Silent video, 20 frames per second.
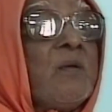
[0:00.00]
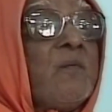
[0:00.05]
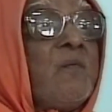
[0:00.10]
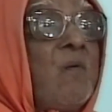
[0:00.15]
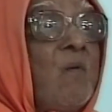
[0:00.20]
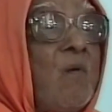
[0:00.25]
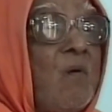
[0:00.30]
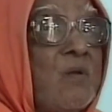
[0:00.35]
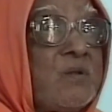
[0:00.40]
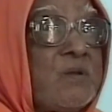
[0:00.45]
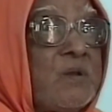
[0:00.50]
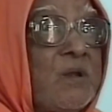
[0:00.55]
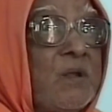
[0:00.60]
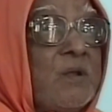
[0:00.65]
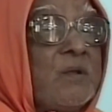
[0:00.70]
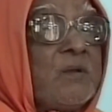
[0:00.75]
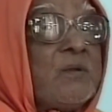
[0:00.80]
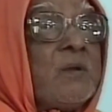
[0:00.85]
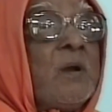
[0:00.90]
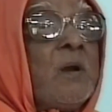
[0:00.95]
In the fourth
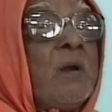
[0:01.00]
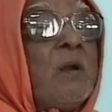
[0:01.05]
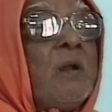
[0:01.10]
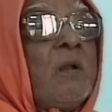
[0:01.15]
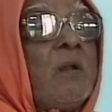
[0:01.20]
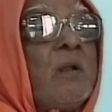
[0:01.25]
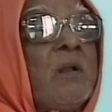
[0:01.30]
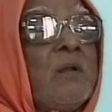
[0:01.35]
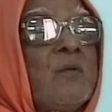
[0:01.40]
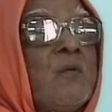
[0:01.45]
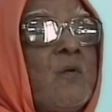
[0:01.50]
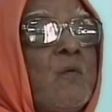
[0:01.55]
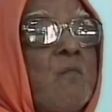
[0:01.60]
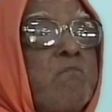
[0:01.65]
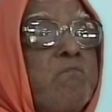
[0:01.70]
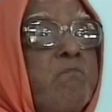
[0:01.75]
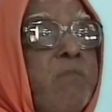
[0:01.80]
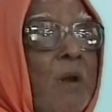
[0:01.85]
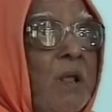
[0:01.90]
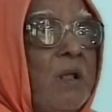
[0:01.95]
stage, you
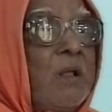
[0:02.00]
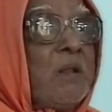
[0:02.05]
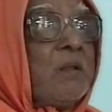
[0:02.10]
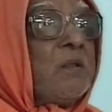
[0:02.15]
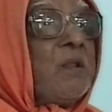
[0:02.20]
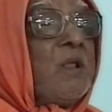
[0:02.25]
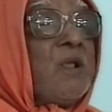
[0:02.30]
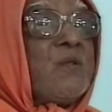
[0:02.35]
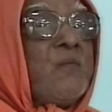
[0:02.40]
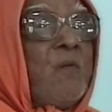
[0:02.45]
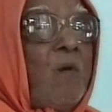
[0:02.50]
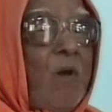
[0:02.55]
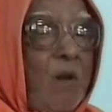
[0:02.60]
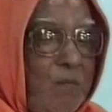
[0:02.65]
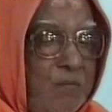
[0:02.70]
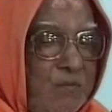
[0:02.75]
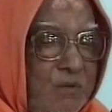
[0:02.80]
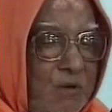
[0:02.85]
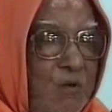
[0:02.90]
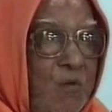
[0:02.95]
bring these
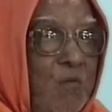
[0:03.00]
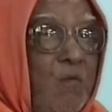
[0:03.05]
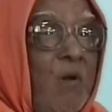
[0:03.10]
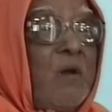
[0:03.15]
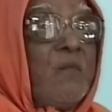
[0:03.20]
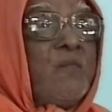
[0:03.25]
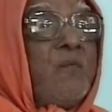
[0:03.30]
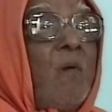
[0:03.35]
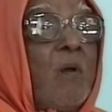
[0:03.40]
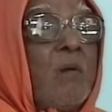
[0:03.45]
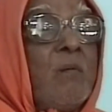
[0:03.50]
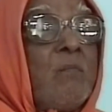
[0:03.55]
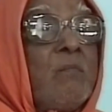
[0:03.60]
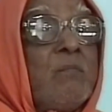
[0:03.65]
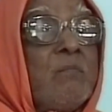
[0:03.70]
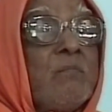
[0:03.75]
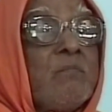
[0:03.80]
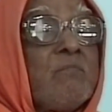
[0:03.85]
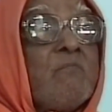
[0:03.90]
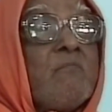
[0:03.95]
forms into one
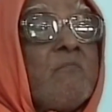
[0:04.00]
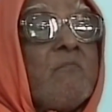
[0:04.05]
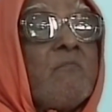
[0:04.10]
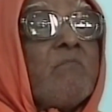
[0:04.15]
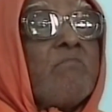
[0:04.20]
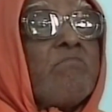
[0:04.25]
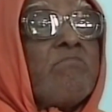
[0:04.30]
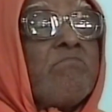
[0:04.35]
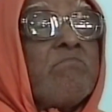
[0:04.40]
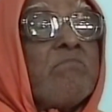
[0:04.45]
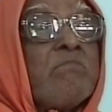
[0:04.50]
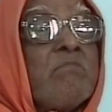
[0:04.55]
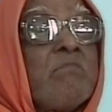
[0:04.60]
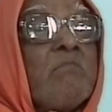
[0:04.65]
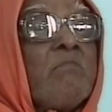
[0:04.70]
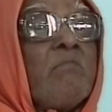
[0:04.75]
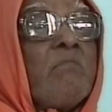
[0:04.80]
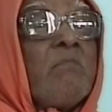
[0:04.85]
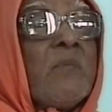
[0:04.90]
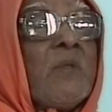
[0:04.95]
form.
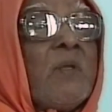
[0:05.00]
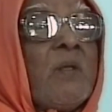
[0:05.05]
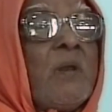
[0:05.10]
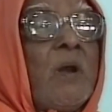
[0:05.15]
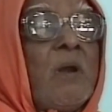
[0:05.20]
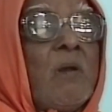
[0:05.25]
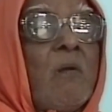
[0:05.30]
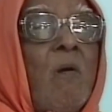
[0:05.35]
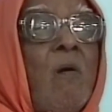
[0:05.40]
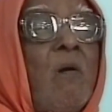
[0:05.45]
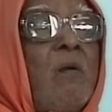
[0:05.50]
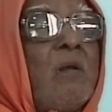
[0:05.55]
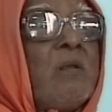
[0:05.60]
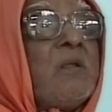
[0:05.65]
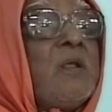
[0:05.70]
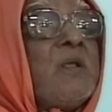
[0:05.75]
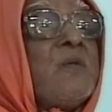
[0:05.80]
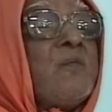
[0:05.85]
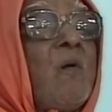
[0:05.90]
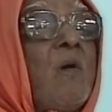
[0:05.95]
Let
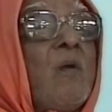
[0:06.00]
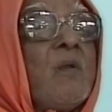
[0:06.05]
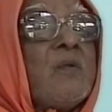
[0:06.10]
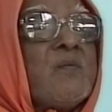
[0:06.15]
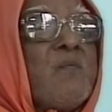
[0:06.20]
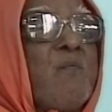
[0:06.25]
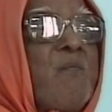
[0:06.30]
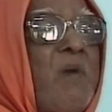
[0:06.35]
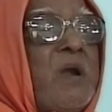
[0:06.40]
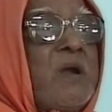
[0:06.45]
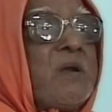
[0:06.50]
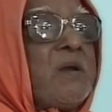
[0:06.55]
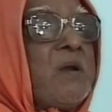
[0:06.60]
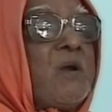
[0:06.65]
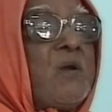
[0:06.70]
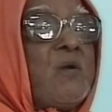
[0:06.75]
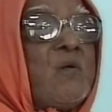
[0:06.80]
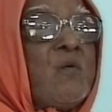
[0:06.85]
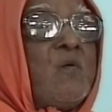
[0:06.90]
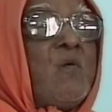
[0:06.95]
all these forms melt
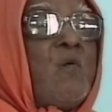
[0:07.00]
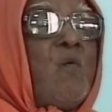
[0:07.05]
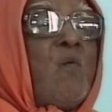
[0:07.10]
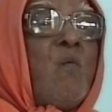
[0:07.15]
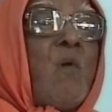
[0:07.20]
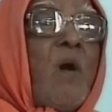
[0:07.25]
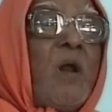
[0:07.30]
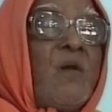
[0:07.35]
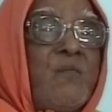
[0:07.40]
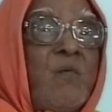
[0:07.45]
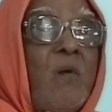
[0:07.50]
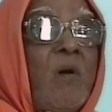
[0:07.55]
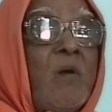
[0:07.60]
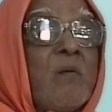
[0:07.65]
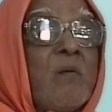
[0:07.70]
into one